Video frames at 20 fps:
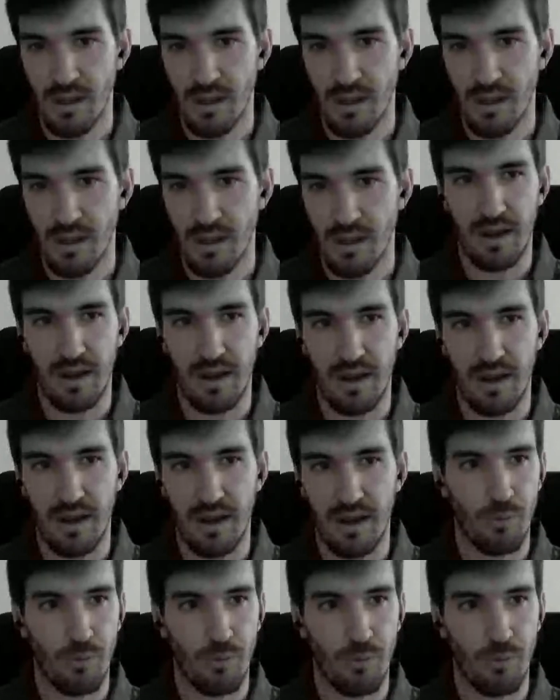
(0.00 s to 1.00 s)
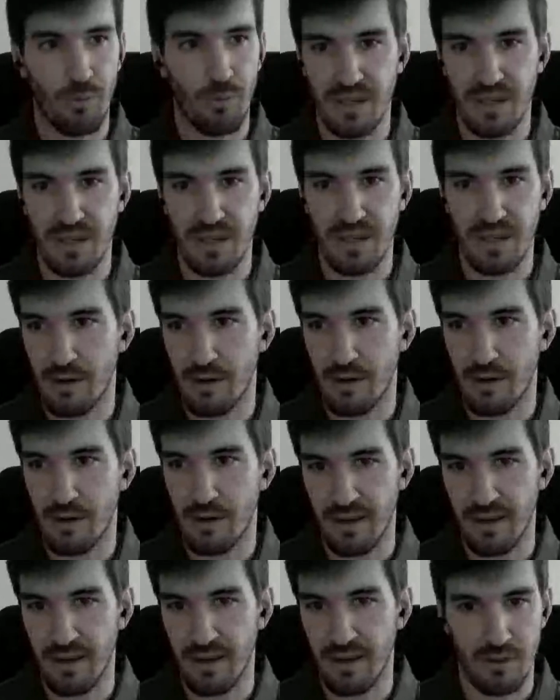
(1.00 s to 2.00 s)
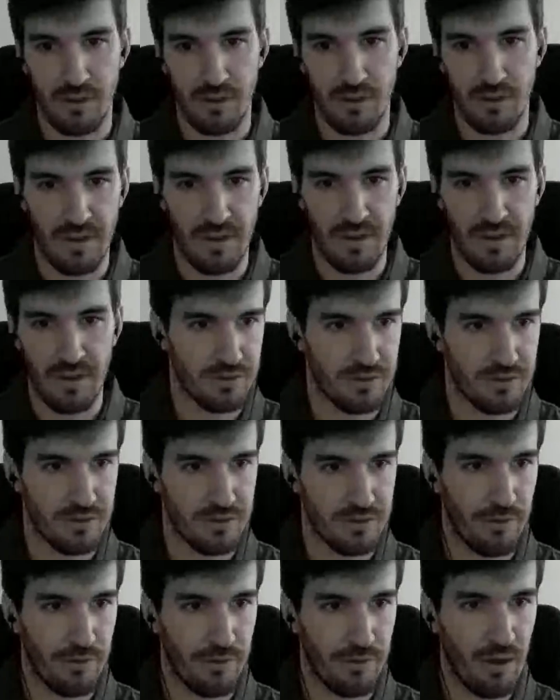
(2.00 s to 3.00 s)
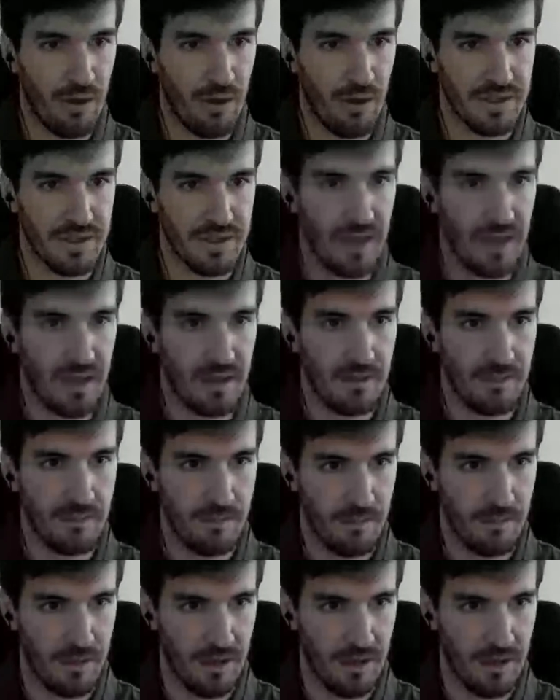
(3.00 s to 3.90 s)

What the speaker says: And we can see here, like for the last 24 hours again,